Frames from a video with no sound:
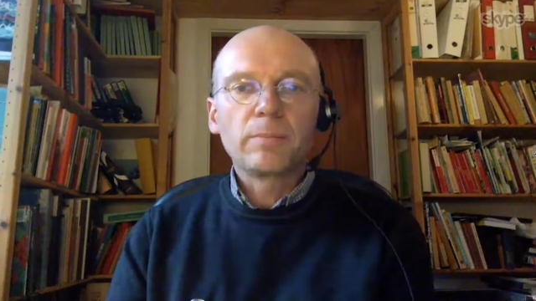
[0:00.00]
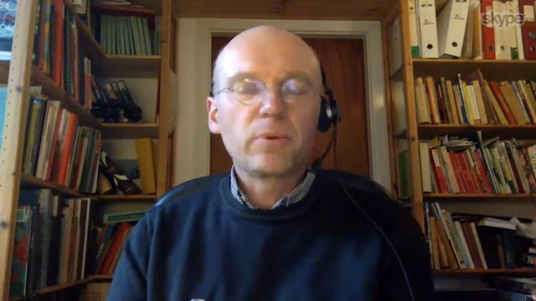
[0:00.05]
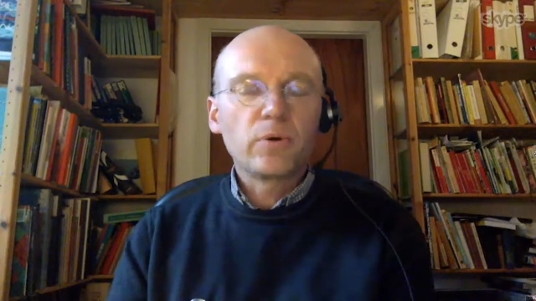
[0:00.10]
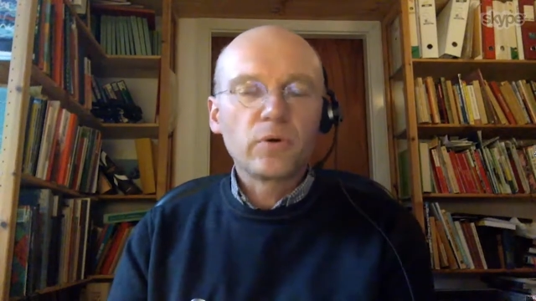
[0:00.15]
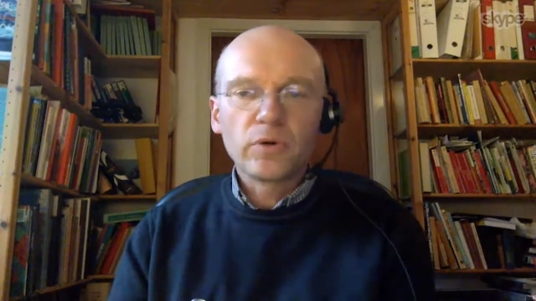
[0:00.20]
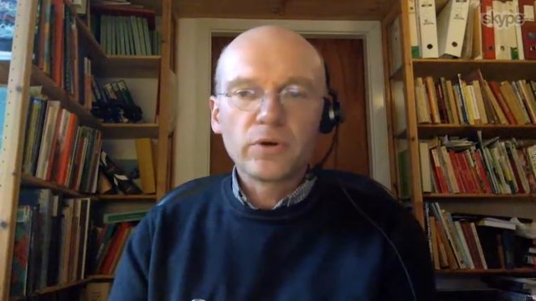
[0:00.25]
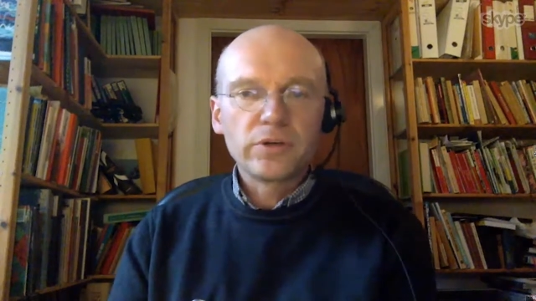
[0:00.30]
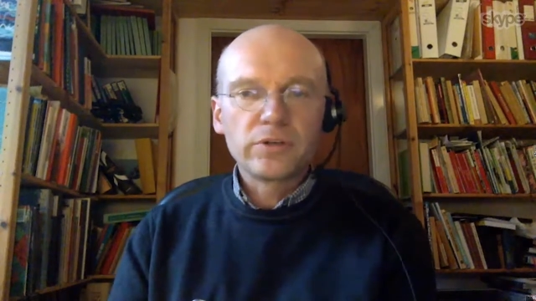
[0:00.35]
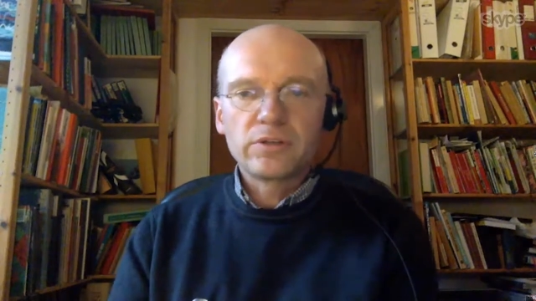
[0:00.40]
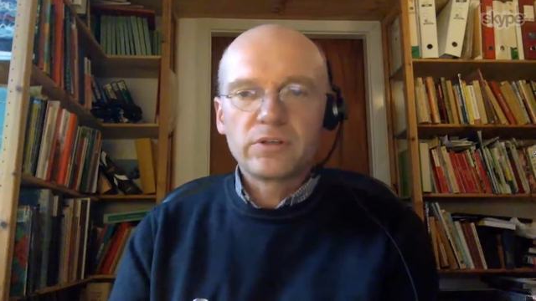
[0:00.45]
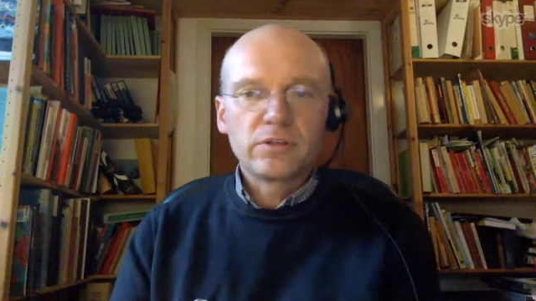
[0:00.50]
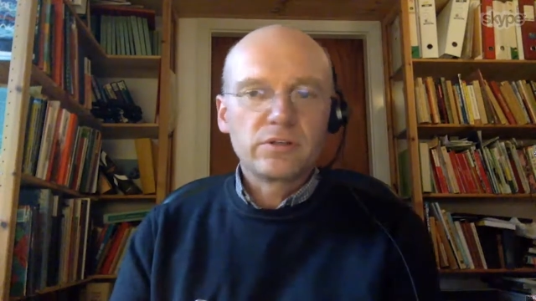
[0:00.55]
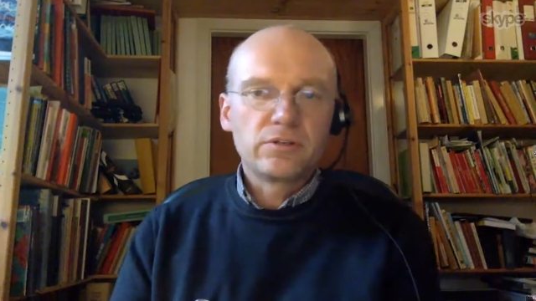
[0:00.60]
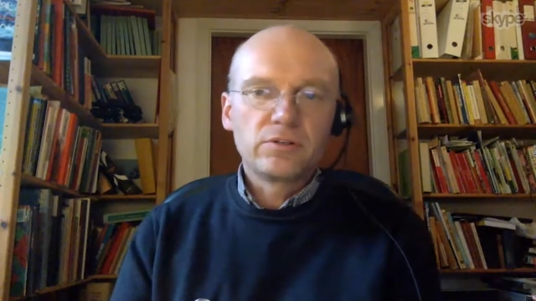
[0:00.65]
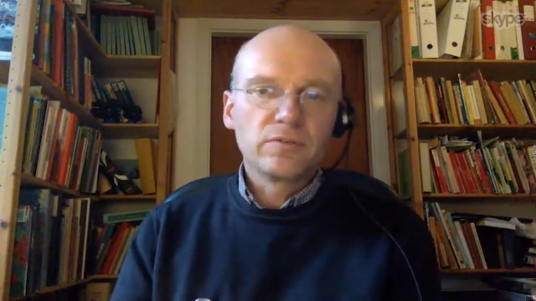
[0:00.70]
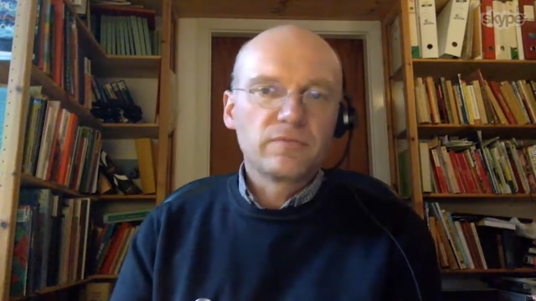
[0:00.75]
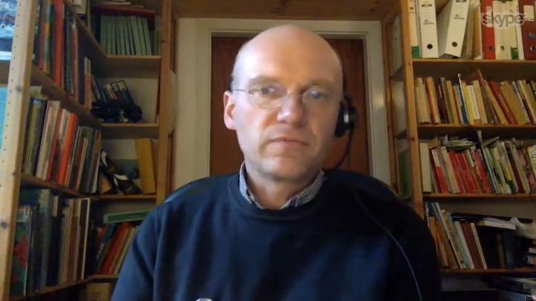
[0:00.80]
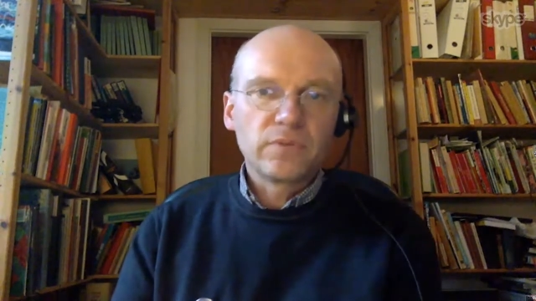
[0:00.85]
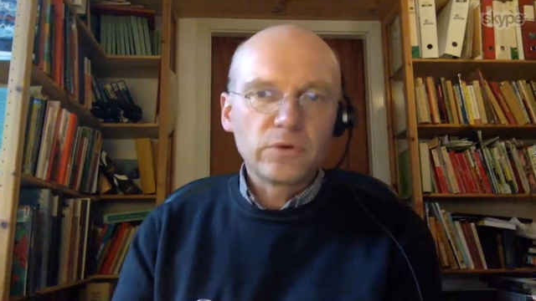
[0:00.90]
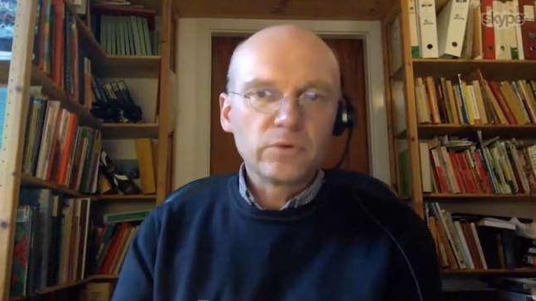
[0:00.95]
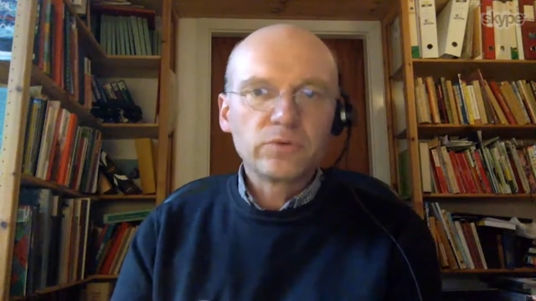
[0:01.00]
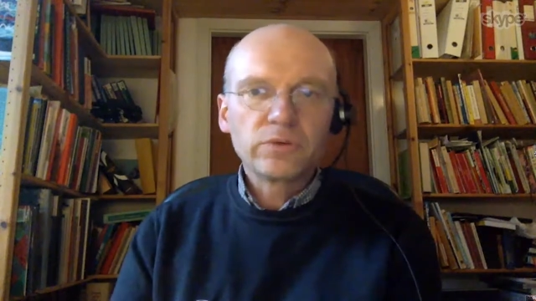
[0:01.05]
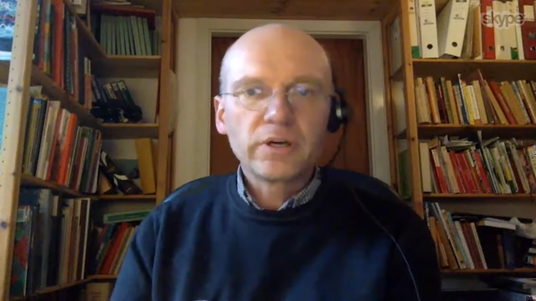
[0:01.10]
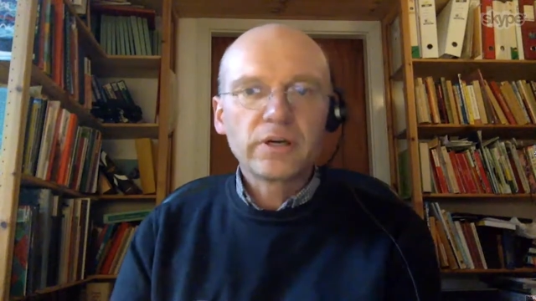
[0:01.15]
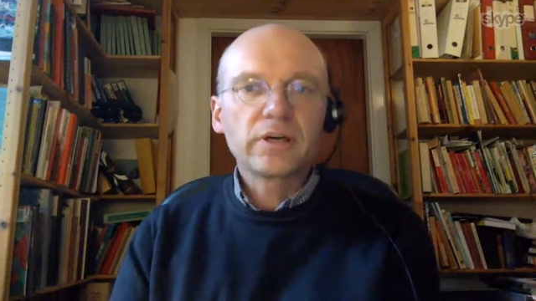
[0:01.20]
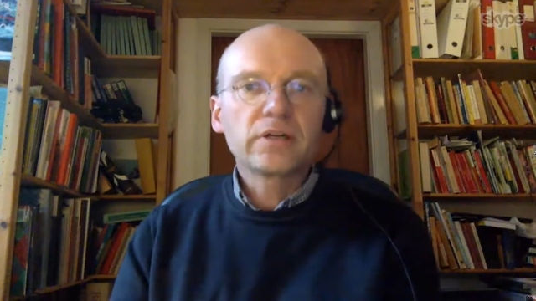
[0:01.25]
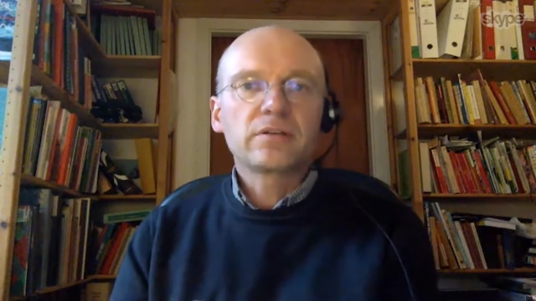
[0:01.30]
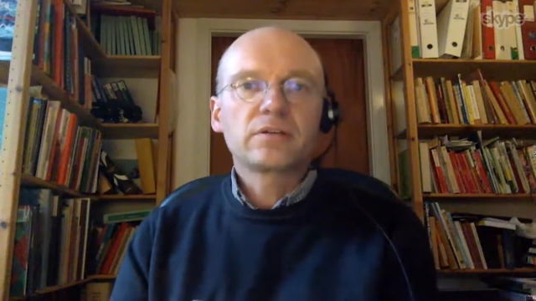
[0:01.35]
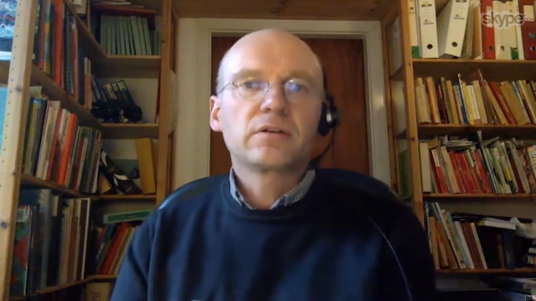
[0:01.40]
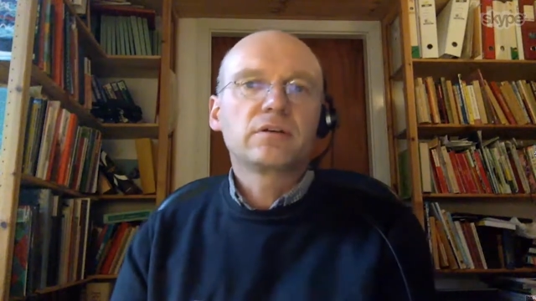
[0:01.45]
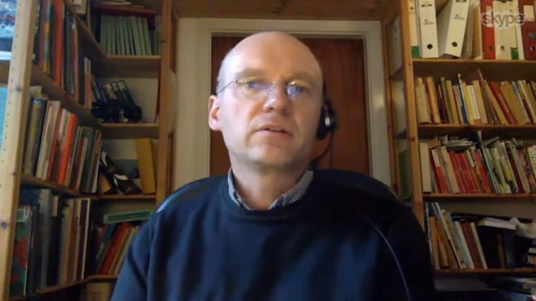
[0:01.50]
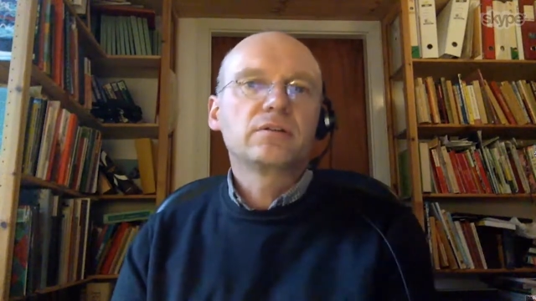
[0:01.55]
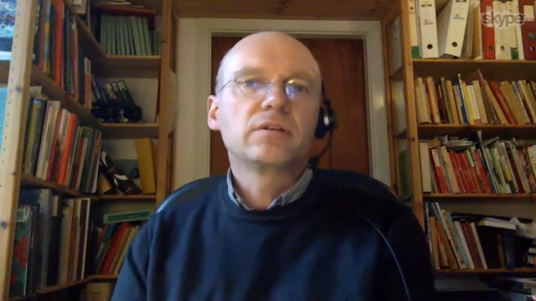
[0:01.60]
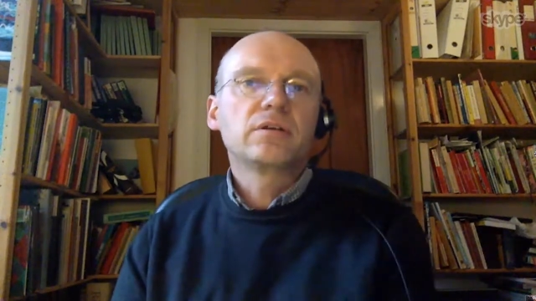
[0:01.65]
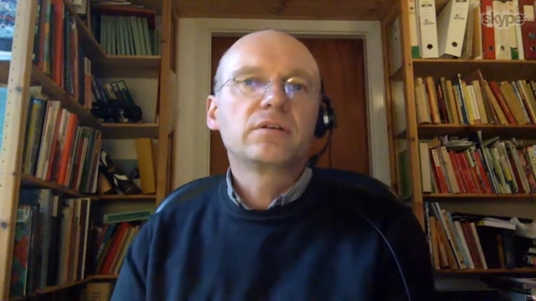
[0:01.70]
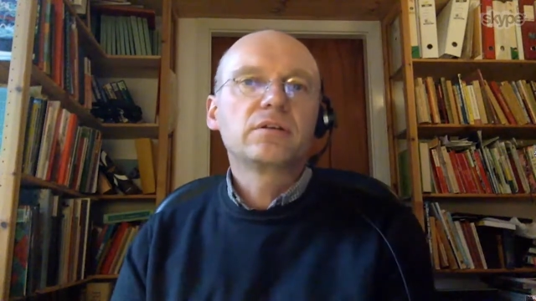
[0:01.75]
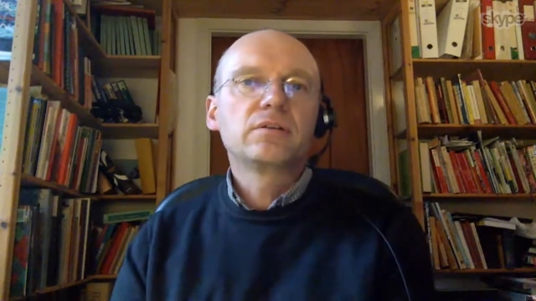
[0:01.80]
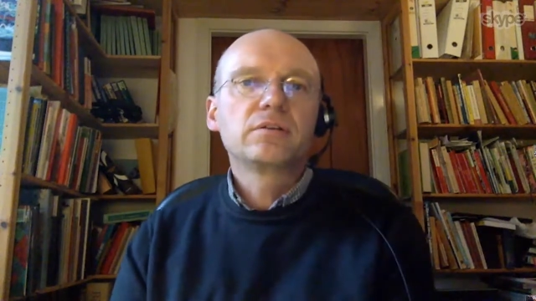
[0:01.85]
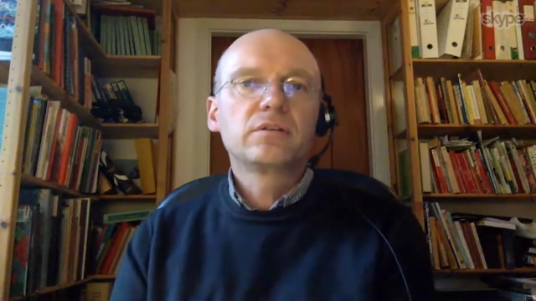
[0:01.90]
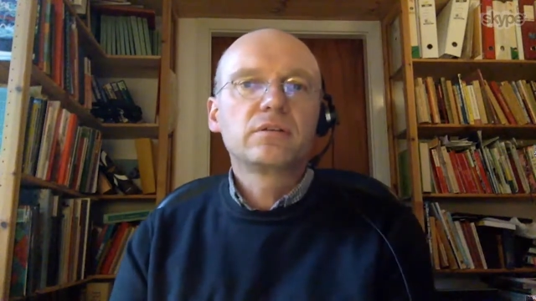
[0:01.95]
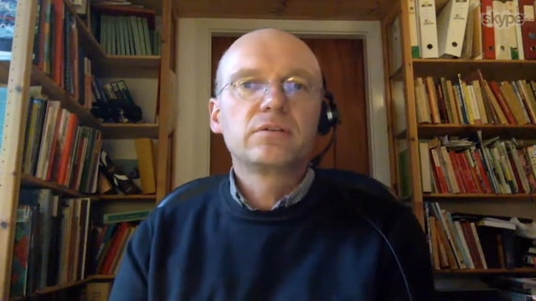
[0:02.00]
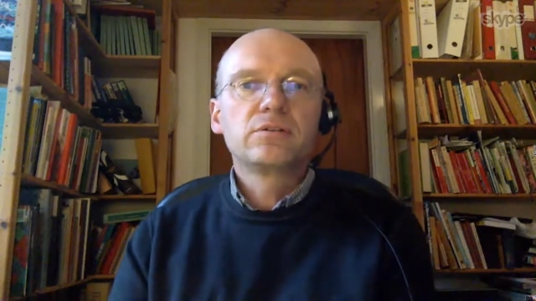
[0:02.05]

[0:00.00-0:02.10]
pointing your phone at and then uh,